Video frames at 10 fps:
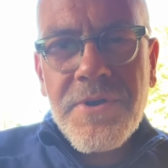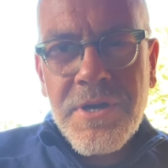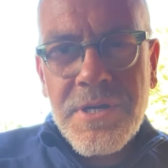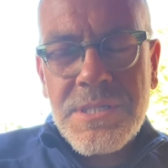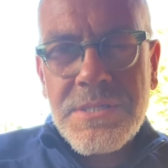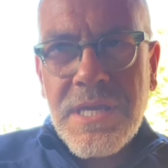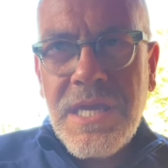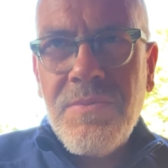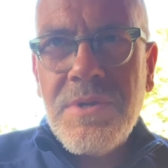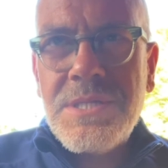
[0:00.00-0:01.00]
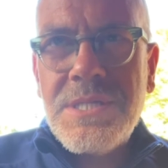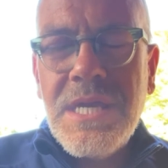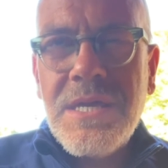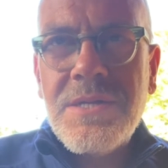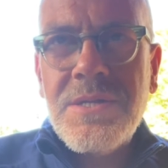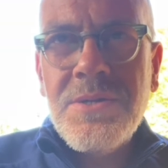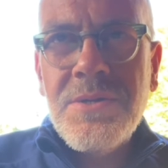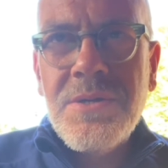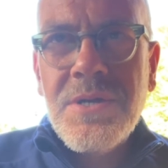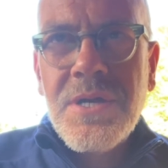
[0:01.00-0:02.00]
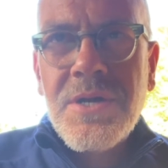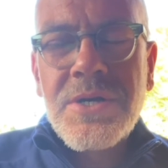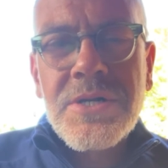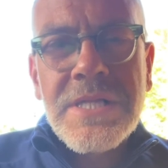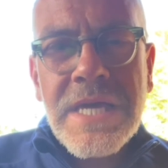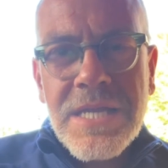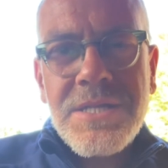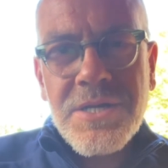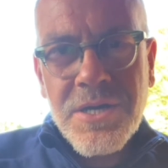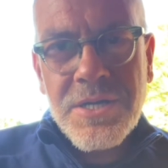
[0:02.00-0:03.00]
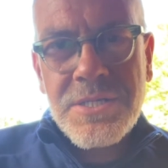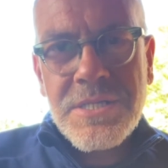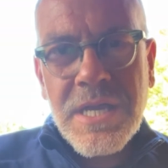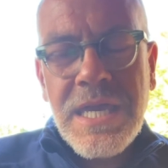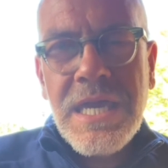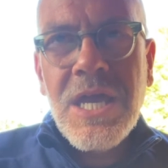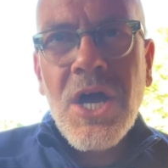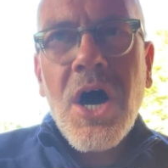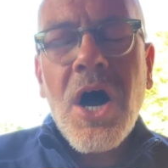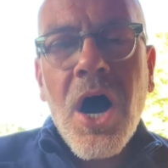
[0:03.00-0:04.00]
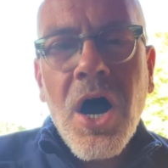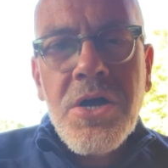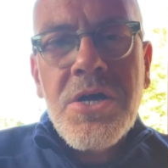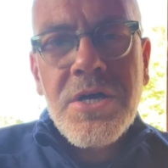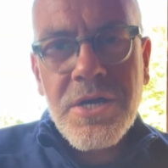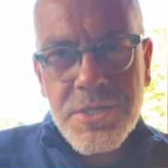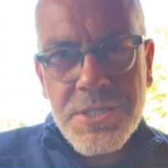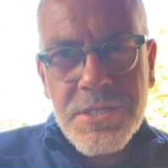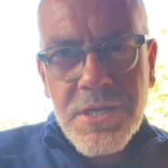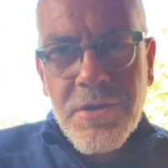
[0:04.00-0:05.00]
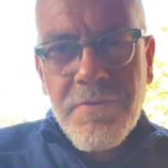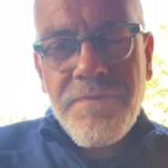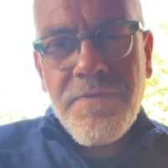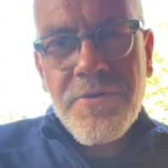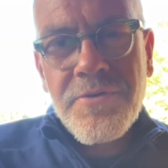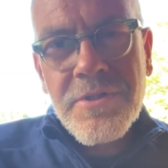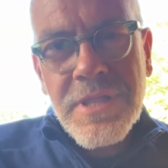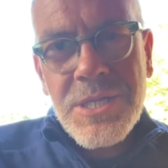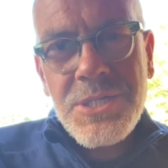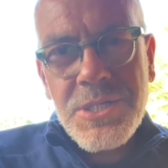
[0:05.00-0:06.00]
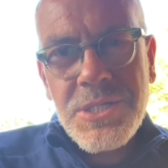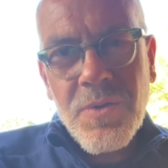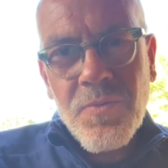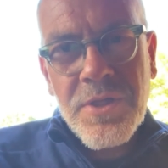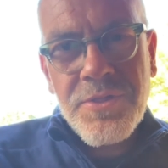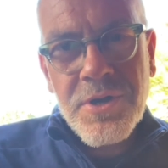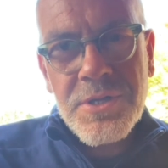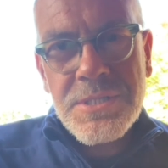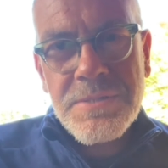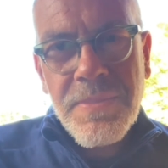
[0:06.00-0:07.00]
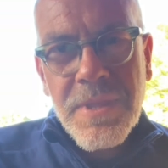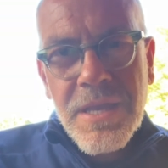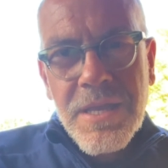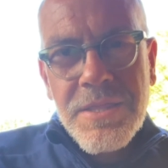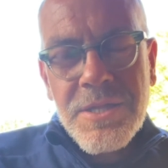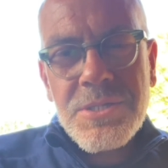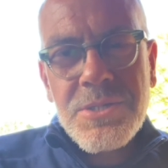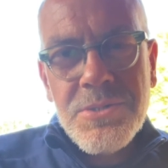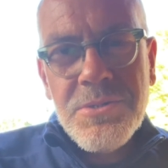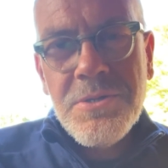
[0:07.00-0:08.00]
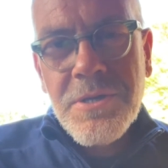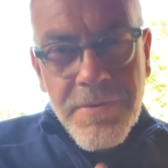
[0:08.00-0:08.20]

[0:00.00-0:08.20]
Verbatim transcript: us, that he would seek to relate to us, that he hungers for relationship with us. There's two